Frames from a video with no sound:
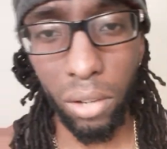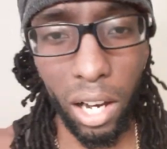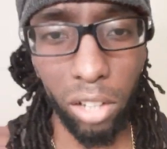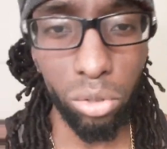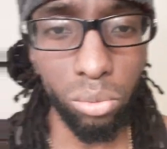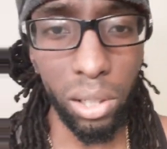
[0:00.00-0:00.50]
and how
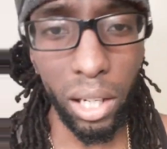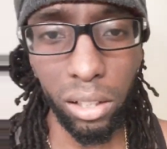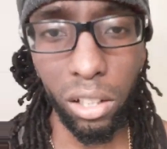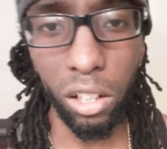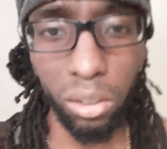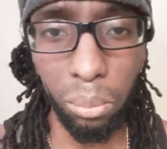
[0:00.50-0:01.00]
you relate
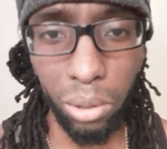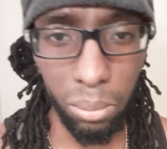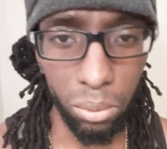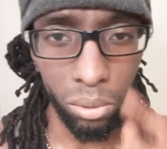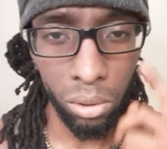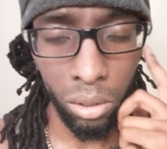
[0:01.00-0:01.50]
to other
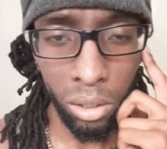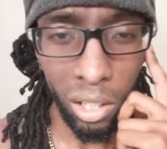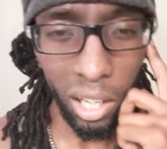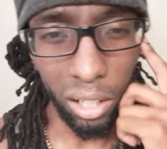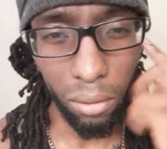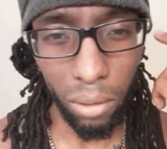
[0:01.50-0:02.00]
people
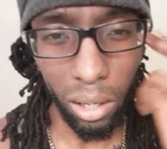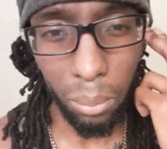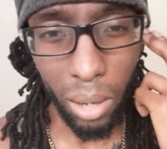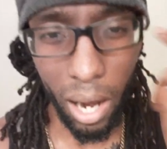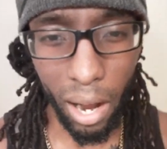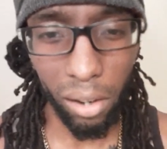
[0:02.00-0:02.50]
and develop a
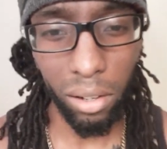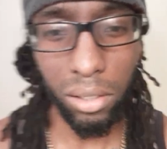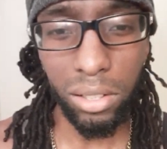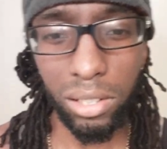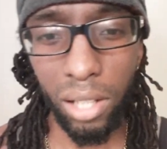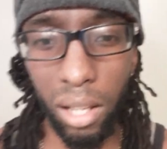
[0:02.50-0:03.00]
higher
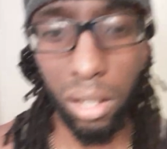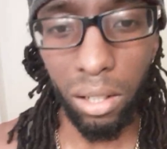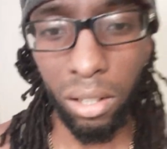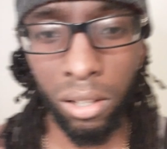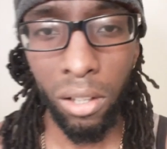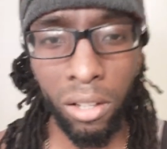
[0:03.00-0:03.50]

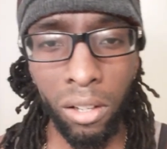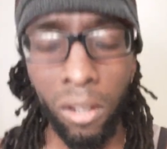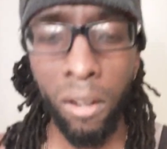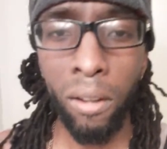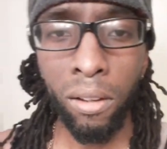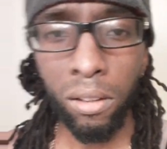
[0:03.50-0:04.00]
understanding,
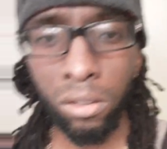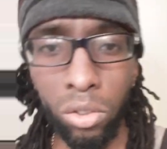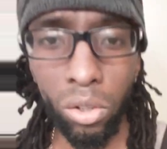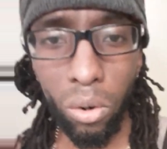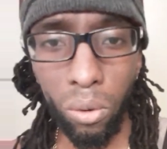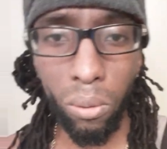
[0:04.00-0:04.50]

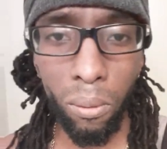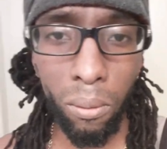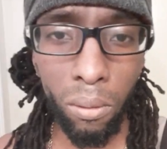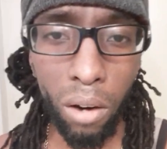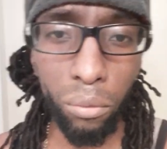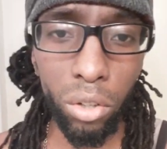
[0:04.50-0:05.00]

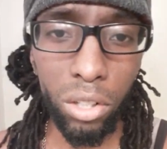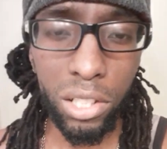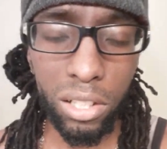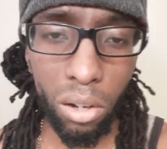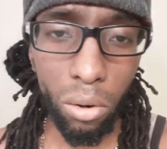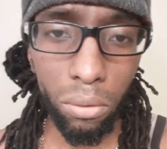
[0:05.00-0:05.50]
of
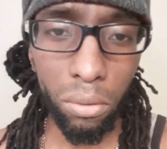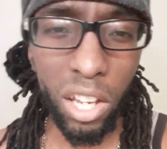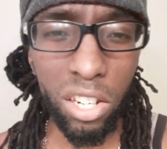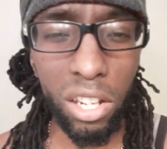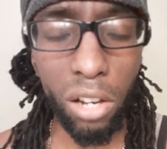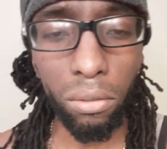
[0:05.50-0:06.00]
yourself
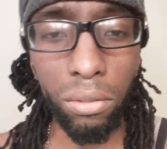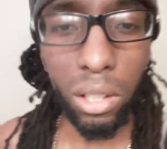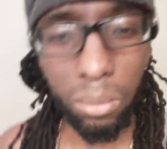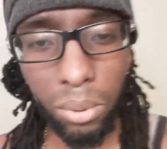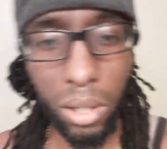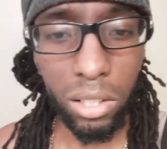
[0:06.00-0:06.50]
and delve
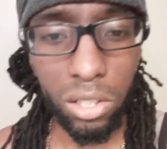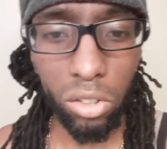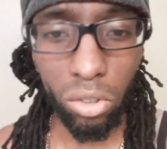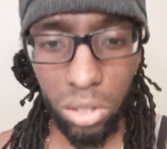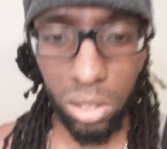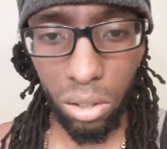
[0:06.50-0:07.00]
deeper into
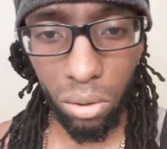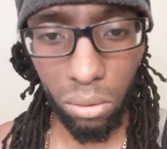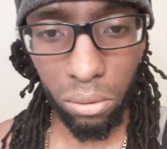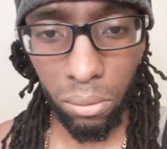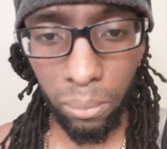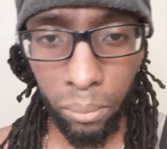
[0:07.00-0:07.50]
yourself,
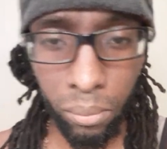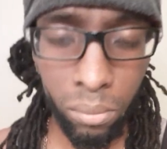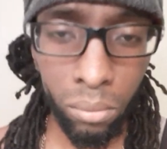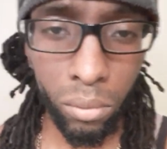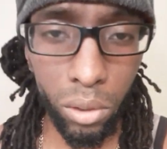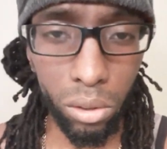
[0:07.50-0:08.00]

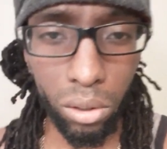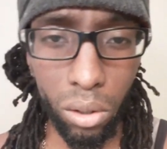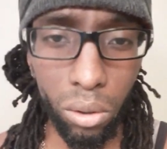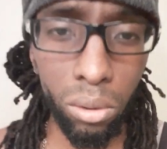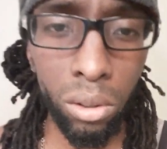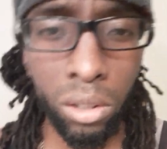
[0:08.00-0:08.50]

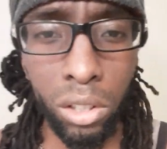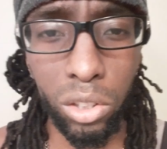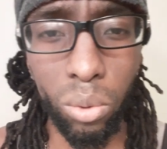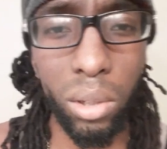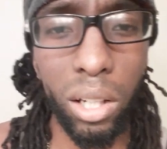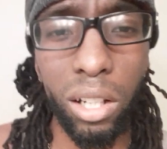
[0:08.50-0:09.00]
So
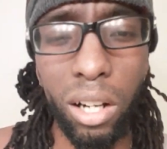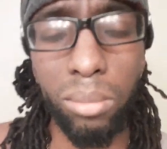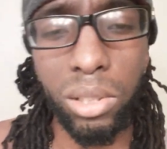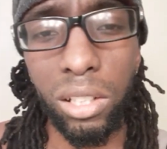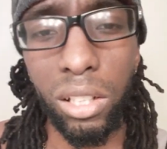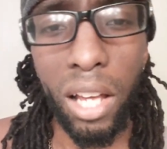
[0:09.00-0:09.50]
when it comes
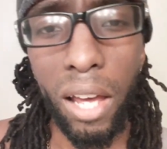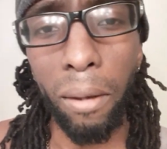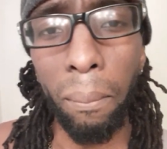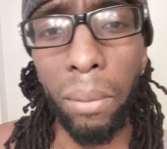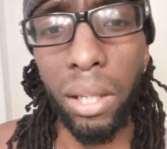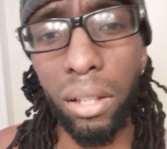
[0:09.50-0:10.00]
to like
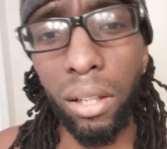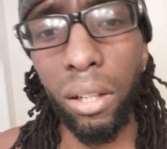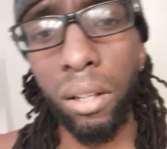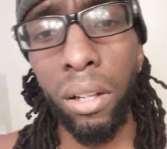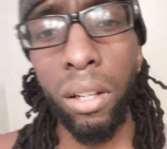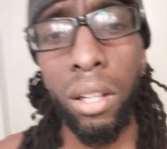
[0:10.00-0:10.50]
men
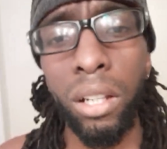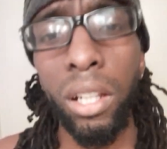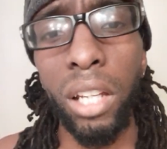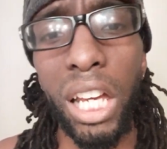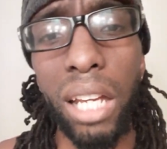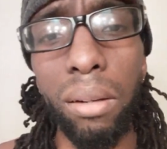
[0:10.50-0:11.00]

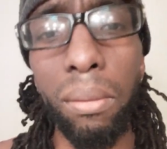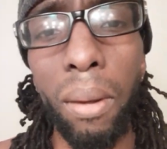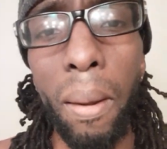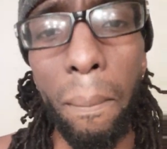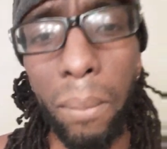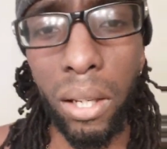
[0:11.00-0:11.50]

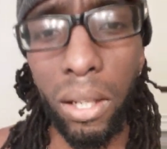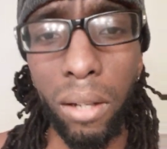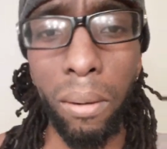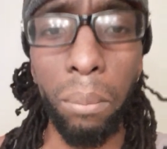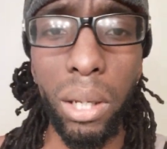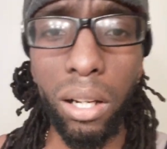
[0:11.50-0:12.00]
and
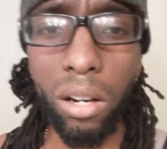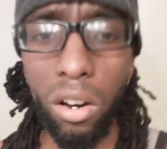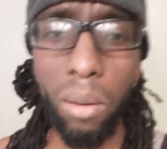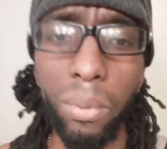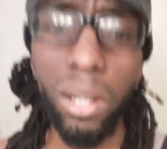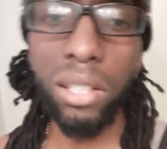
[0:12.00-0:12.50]
men being caught
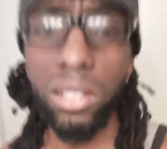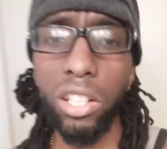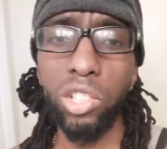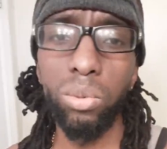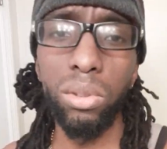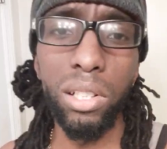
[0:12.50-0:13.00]
up in their
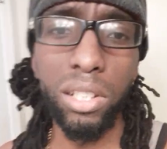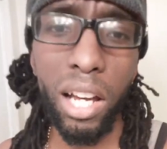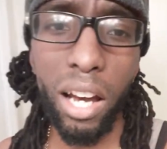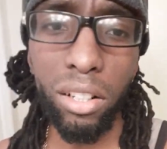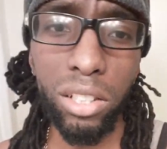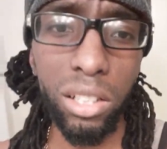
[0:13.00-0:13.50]
sexual
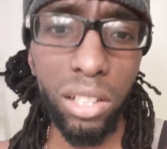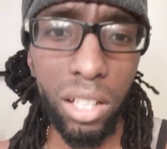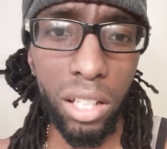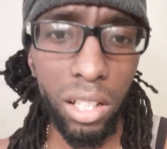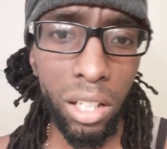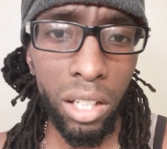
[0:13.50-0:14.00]
desires and
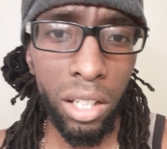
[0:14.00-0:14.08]
then,